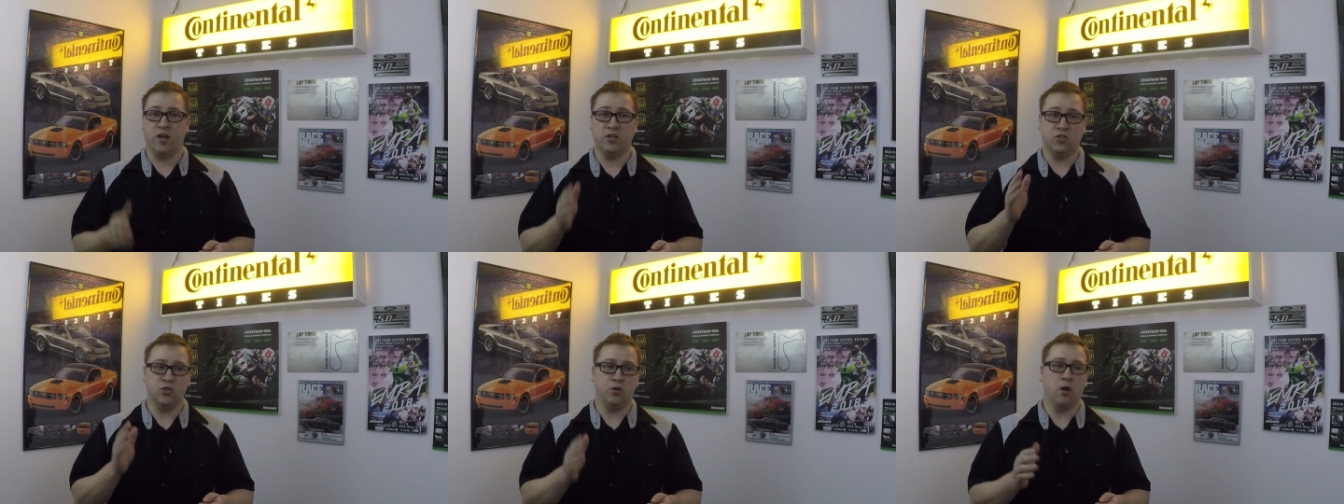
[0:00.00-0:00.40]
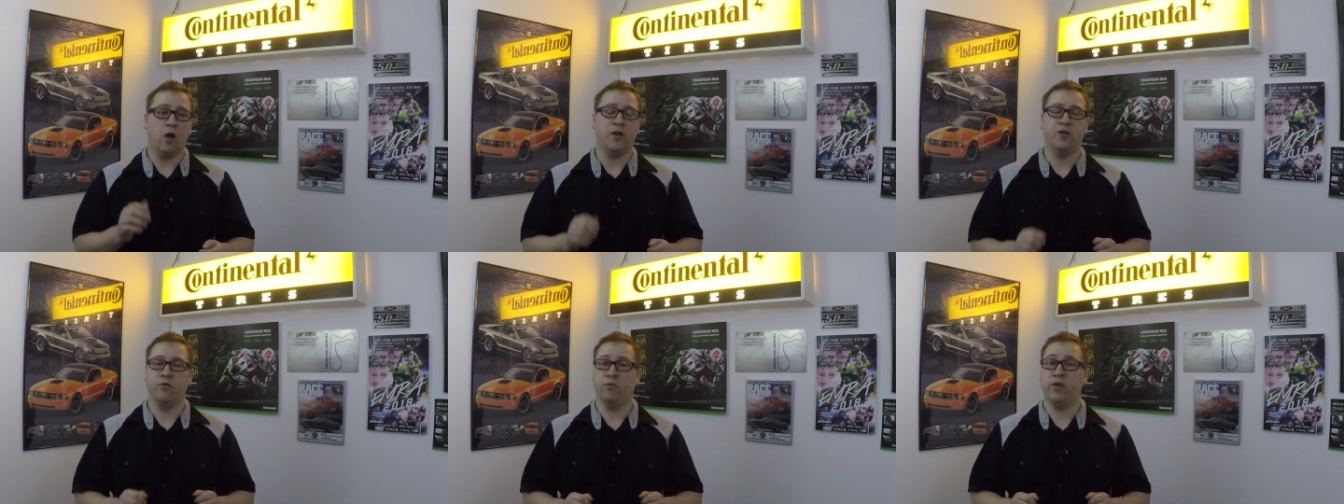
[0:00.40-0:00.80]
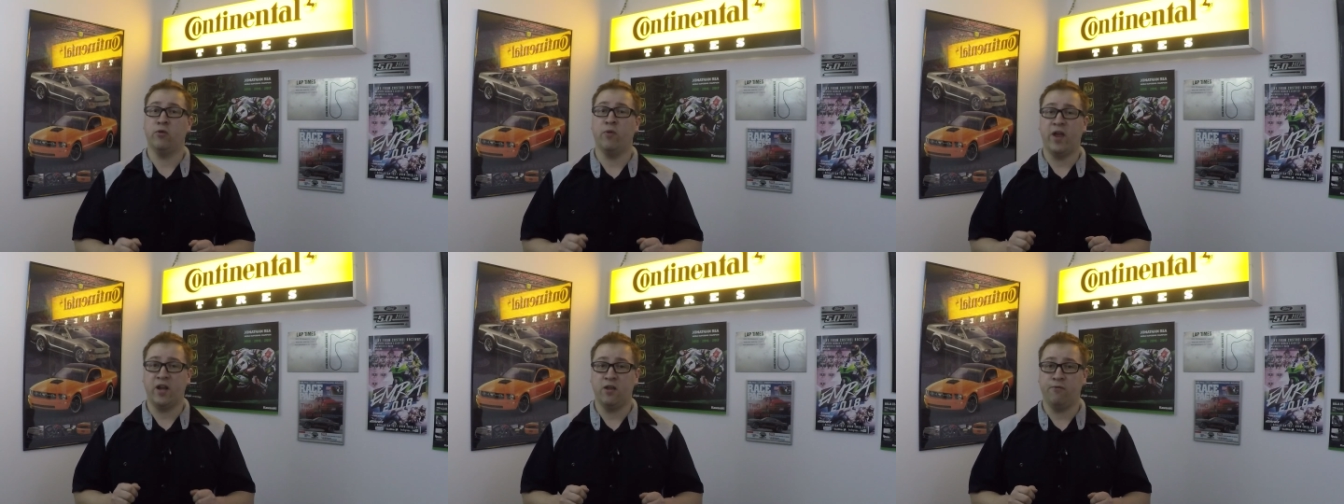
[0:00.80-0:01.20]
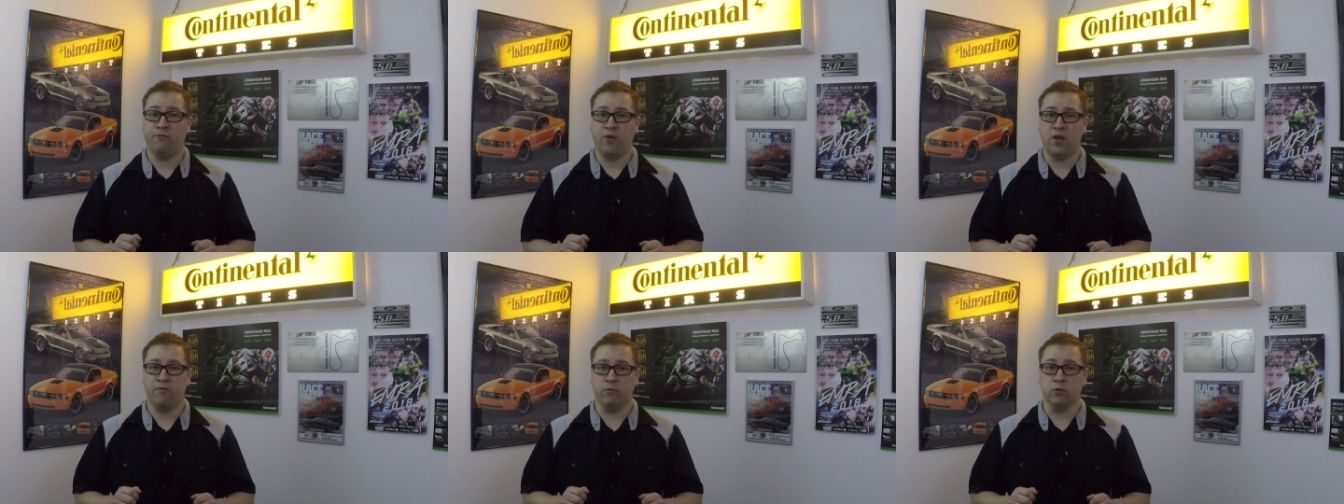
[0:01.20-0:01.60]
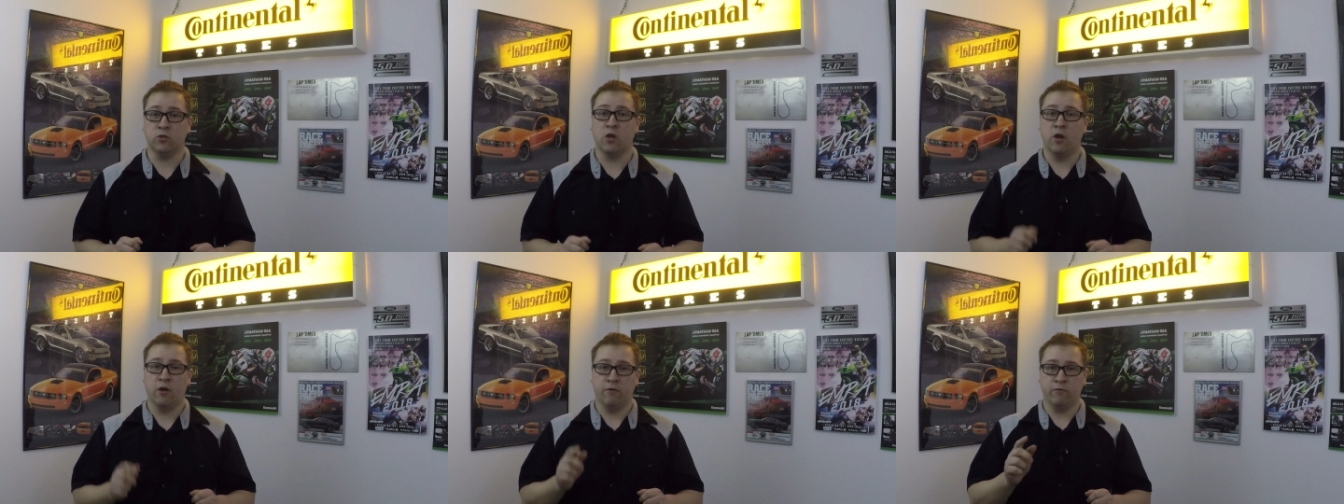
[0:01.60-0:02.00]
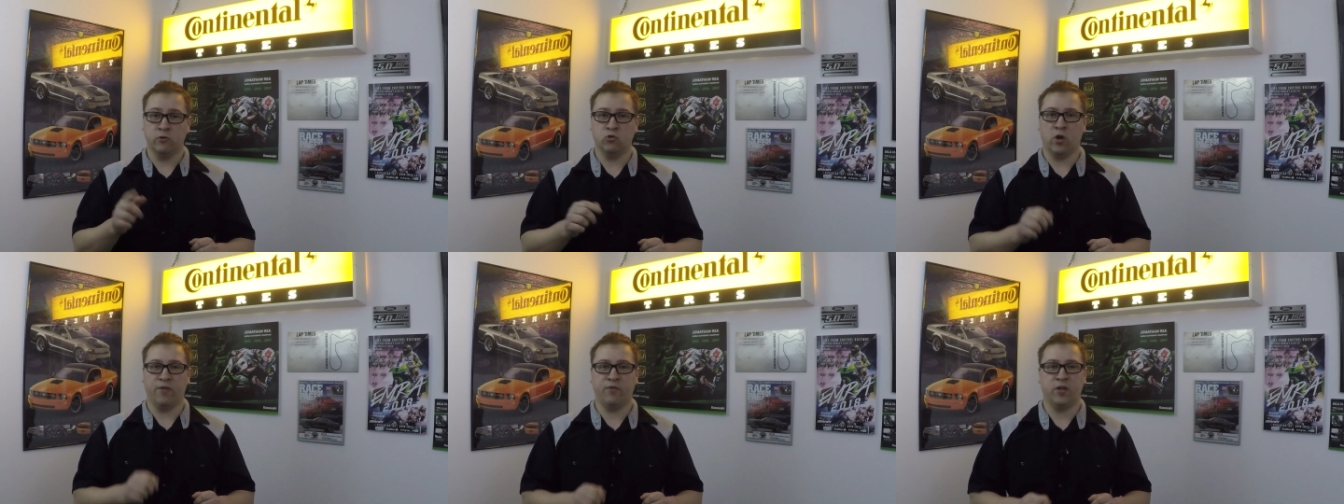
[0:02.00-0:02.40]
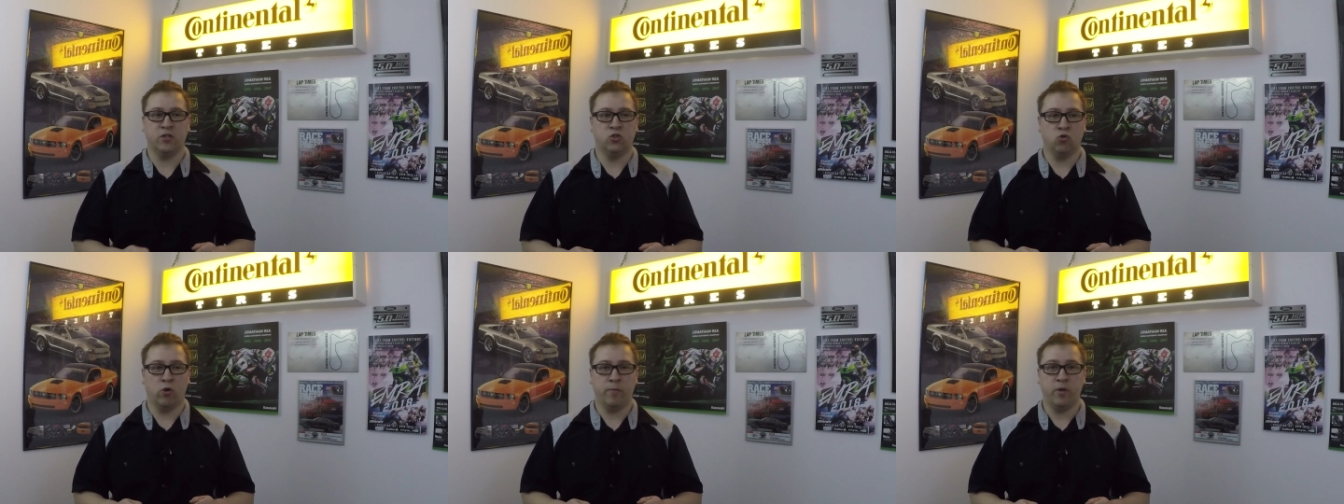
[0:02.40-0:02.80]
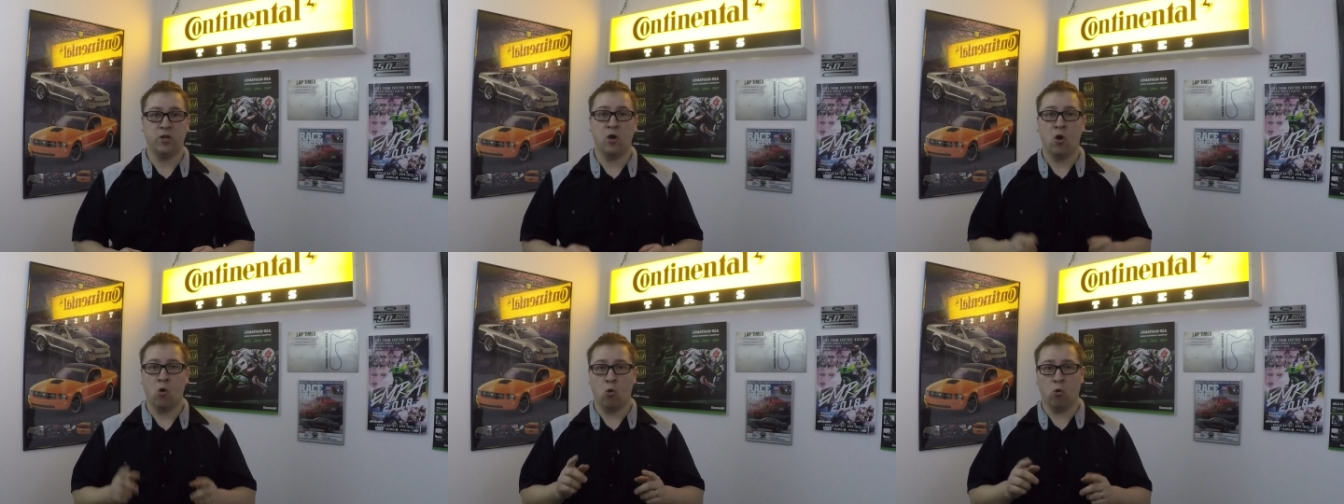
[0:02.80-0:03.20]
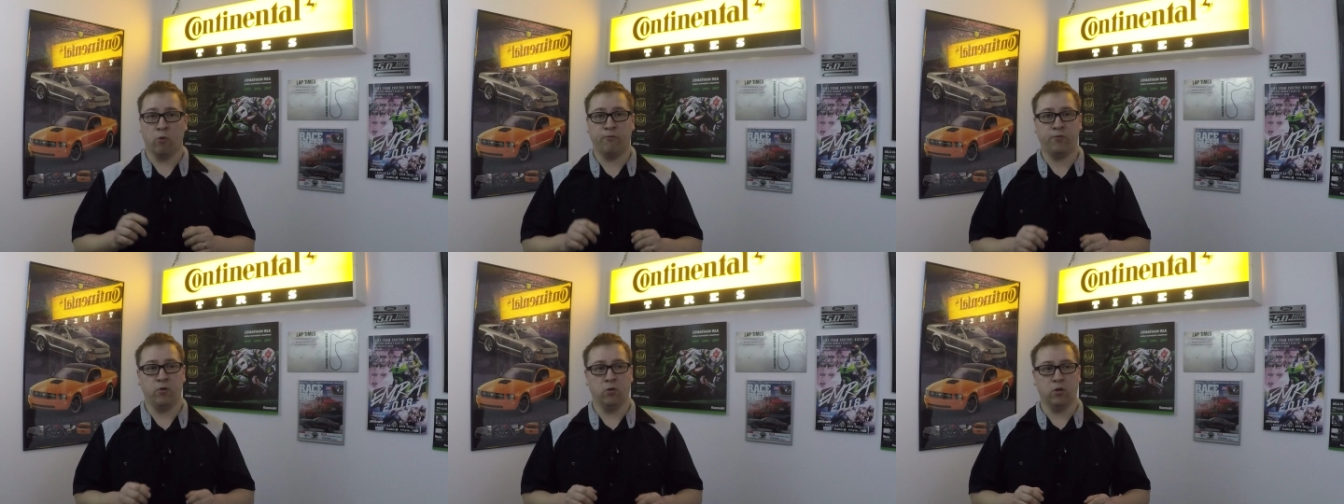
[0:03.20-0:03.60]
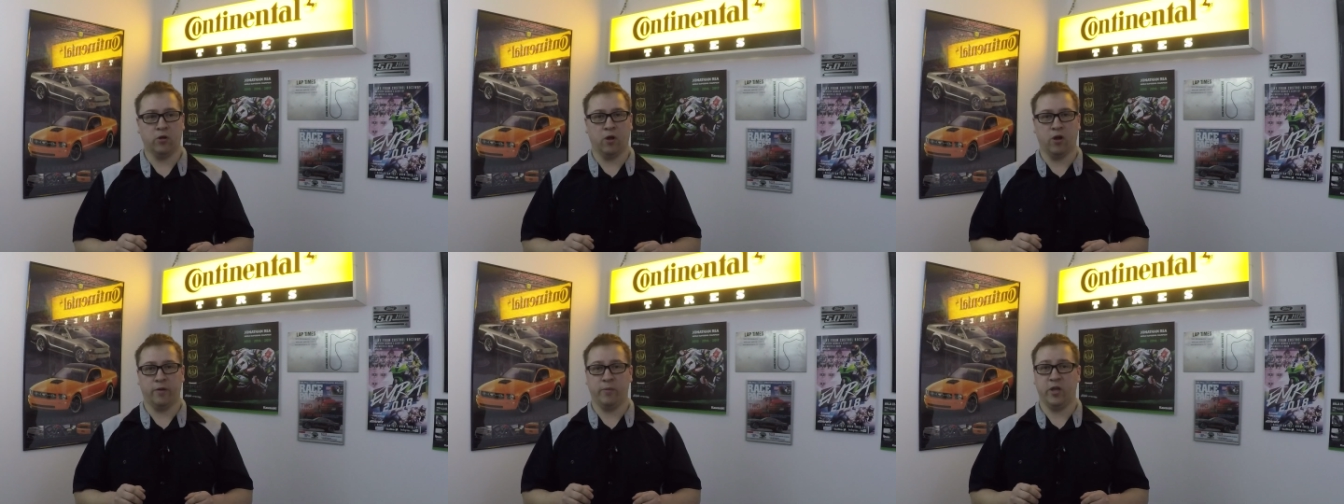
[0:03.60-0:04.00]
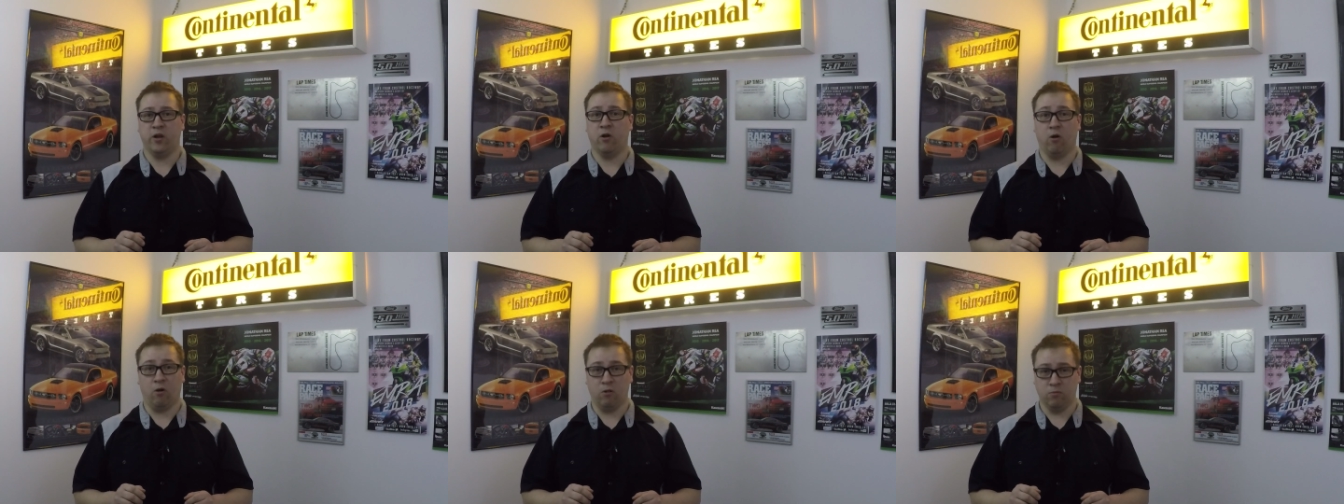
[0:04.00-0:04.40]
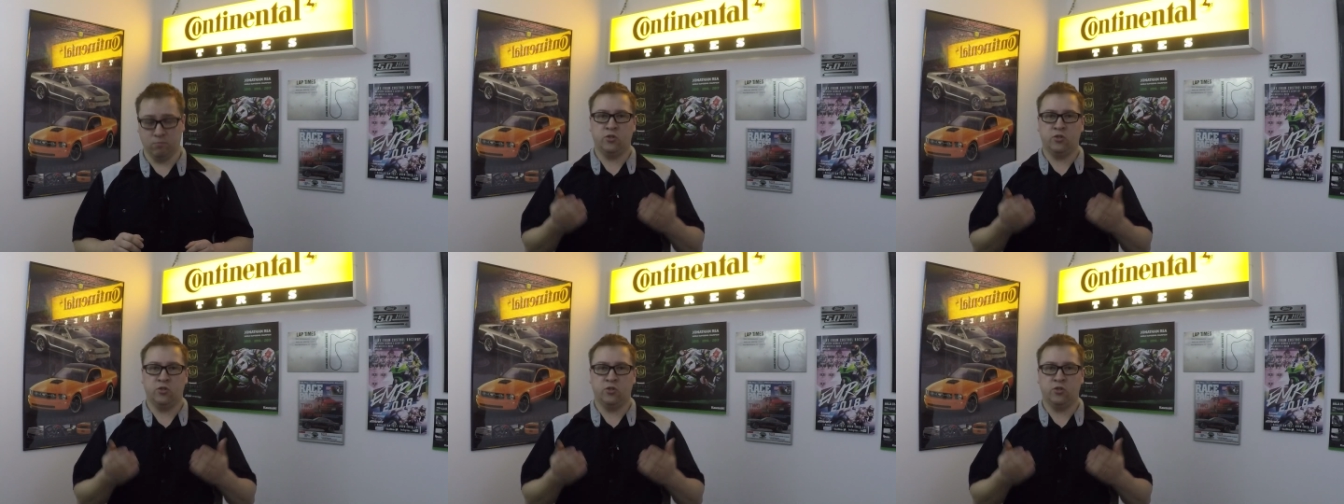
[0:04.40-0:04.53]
it is not doing you any favors for driving enjoyment or fuel economy at all.